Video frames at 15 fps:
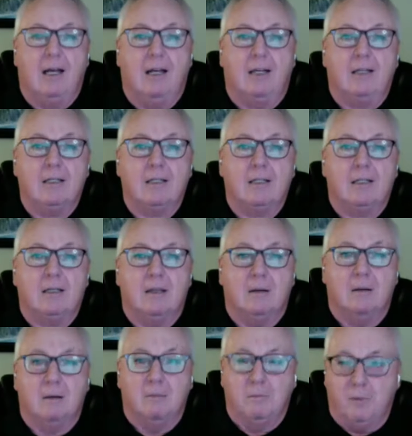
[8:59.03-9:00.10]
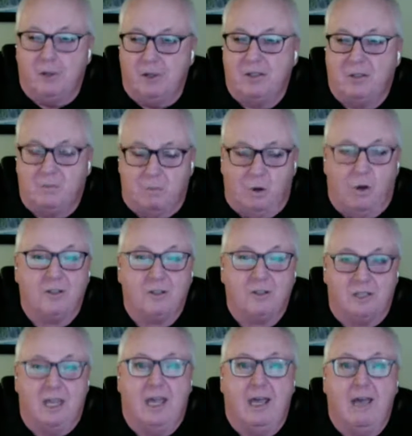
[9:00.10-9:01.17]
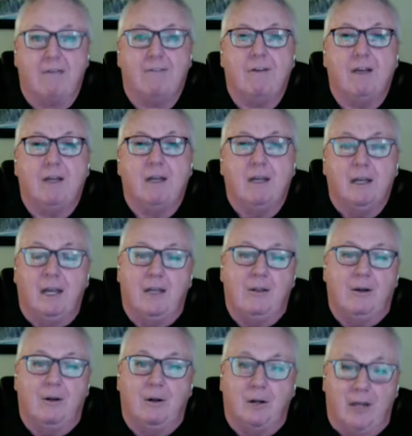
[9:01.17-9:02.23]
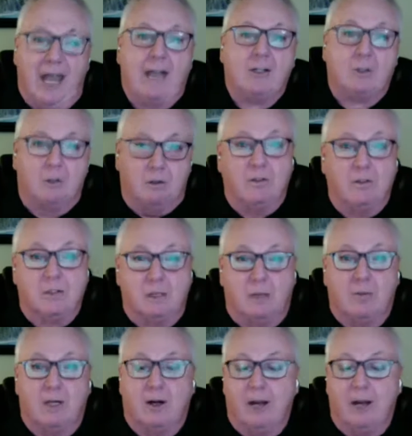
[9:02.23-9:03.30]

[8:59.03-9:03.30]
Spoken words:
clients, but a small staff, and they're national and some